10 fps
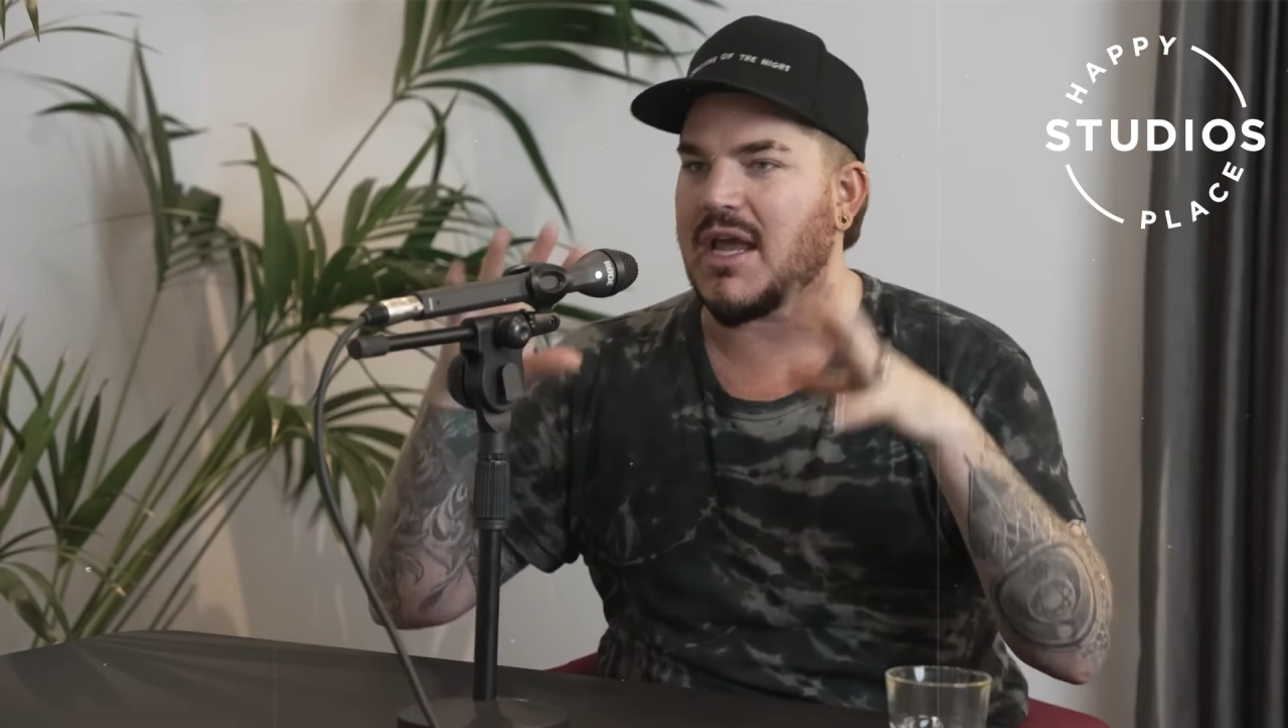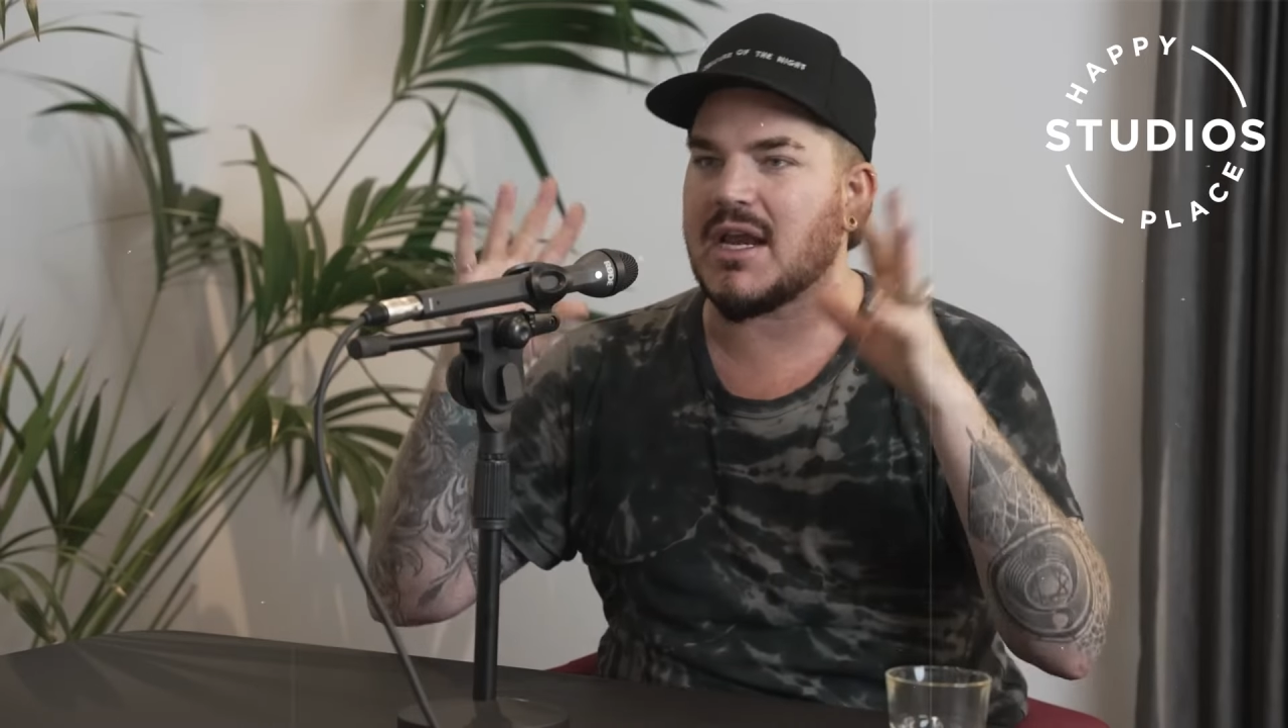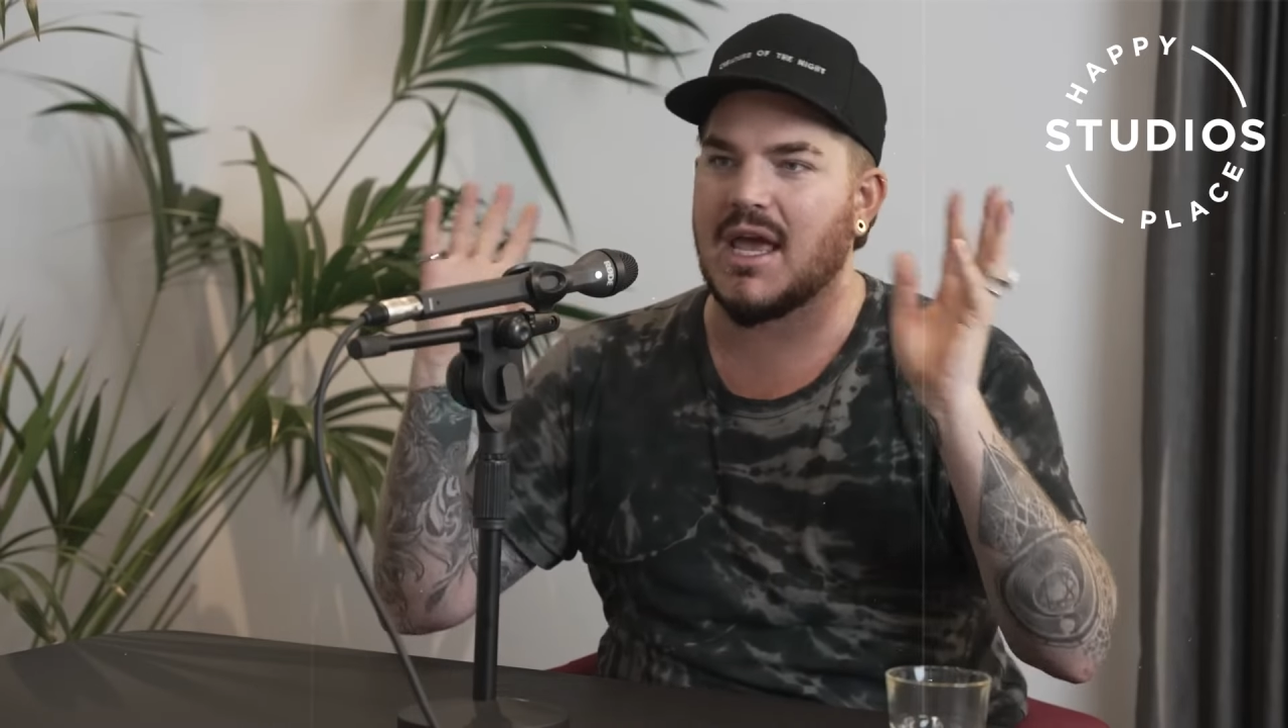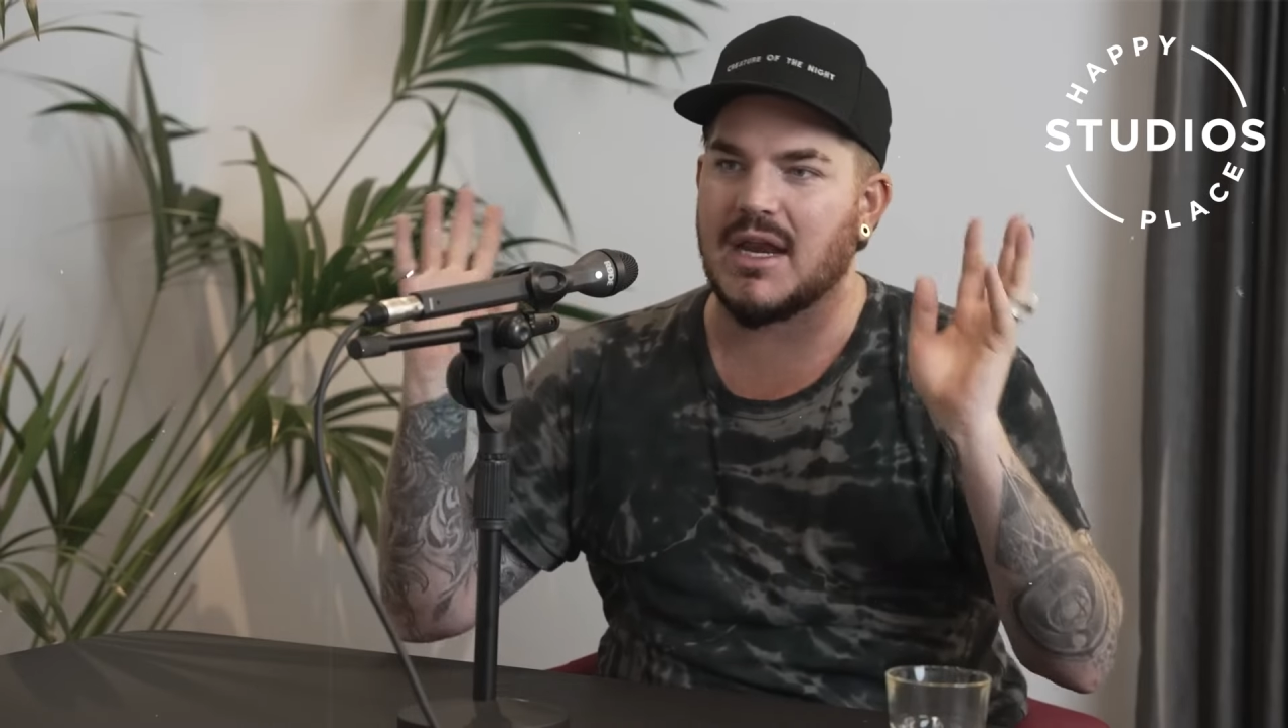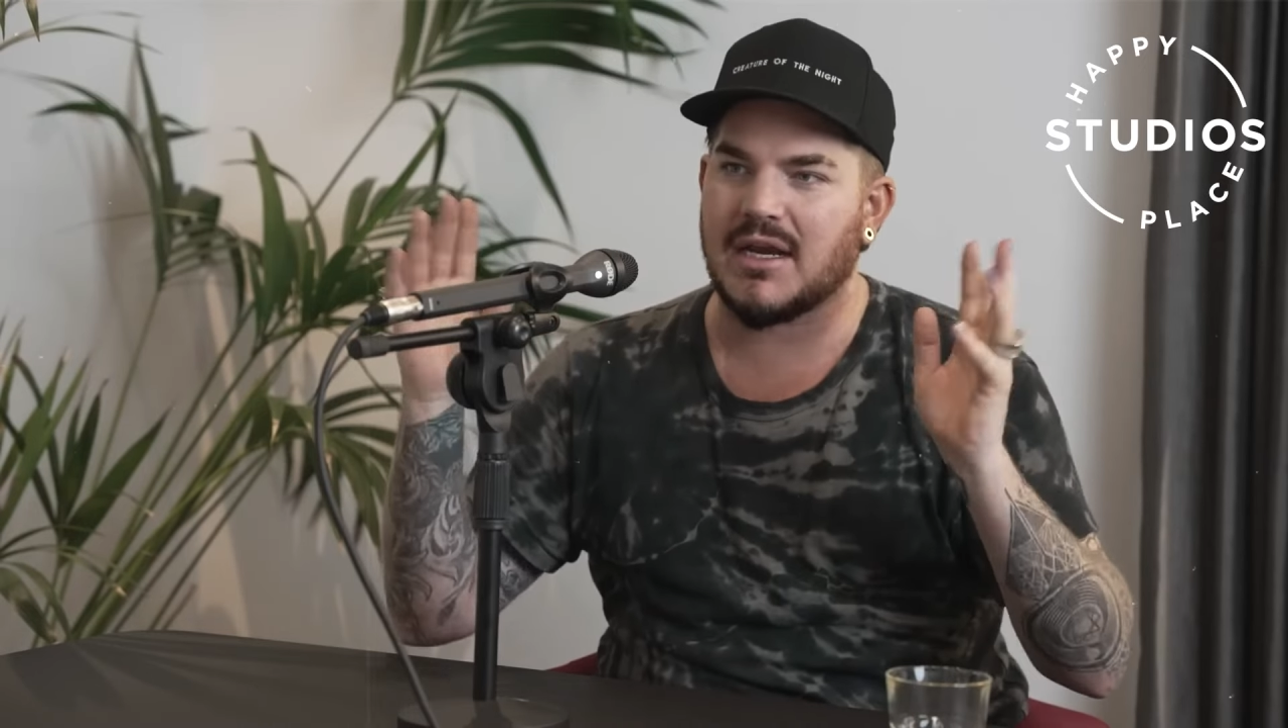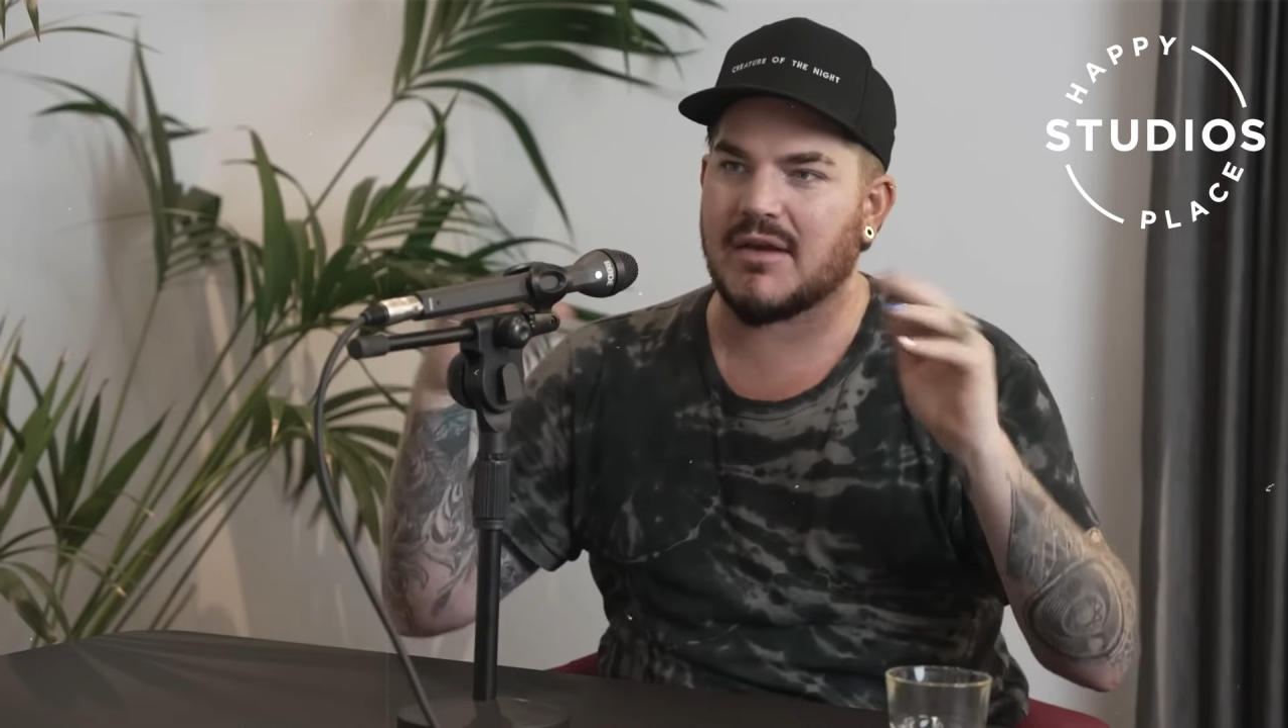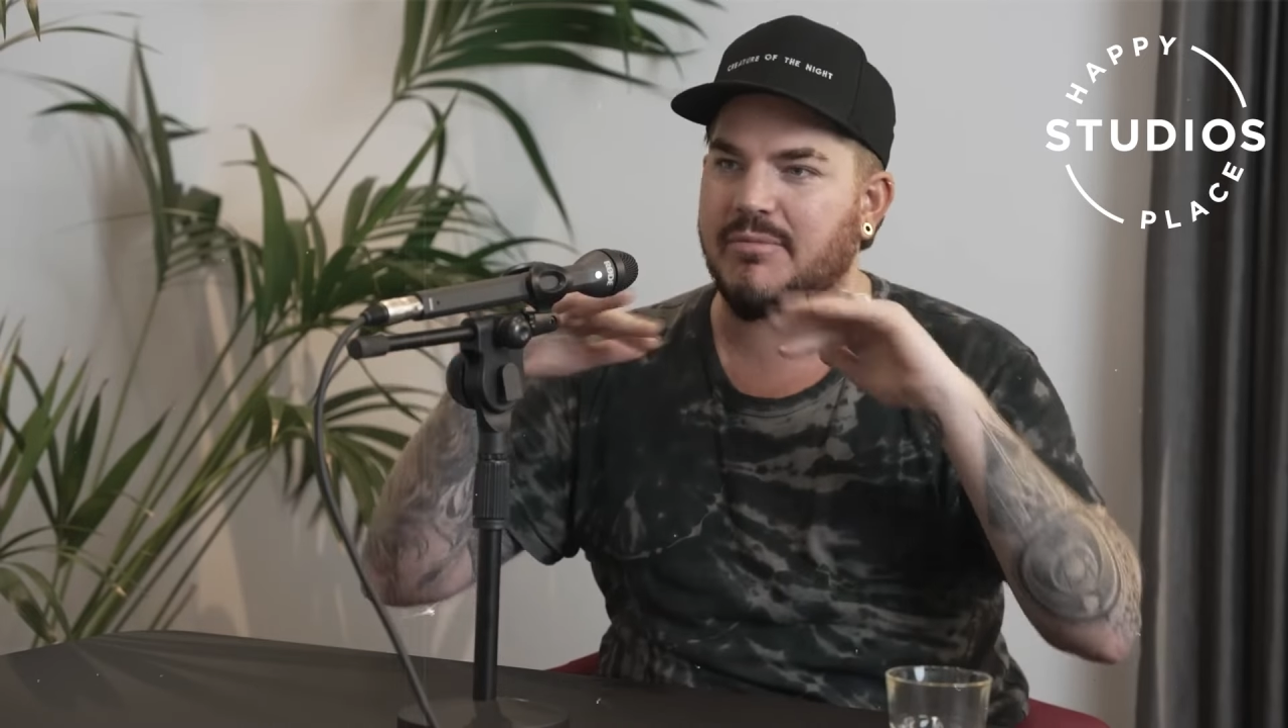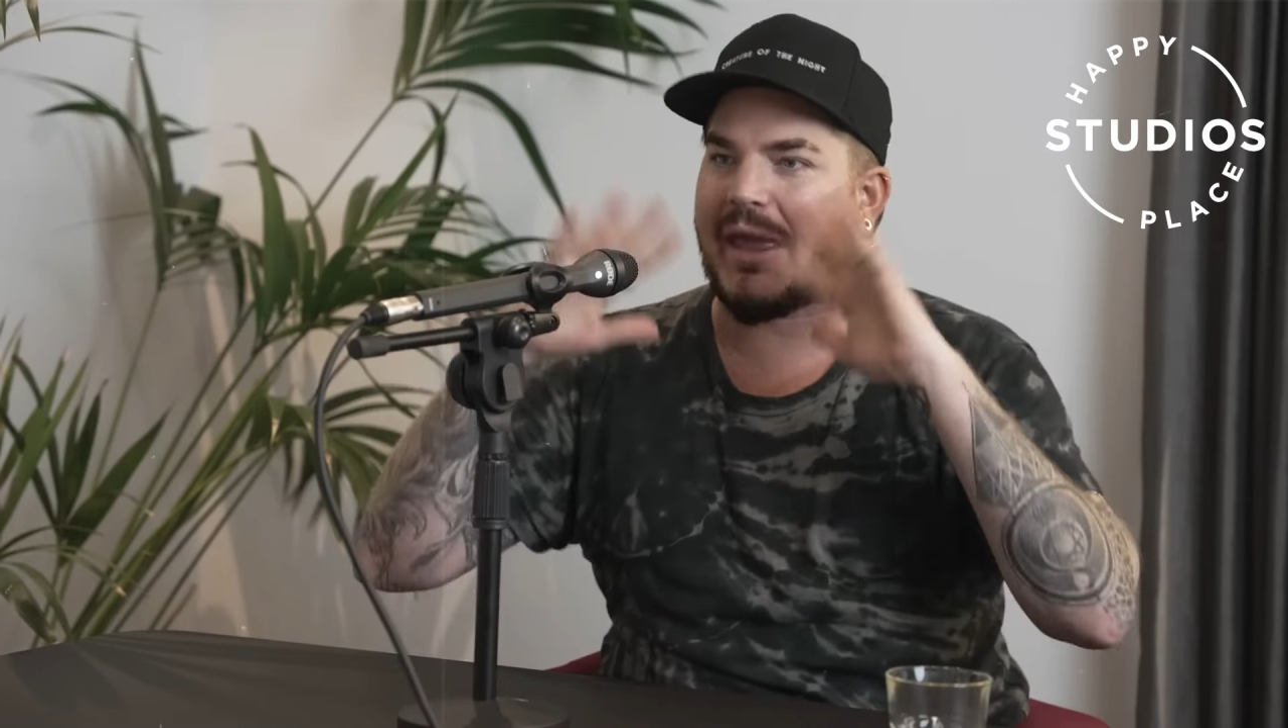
lightheaded and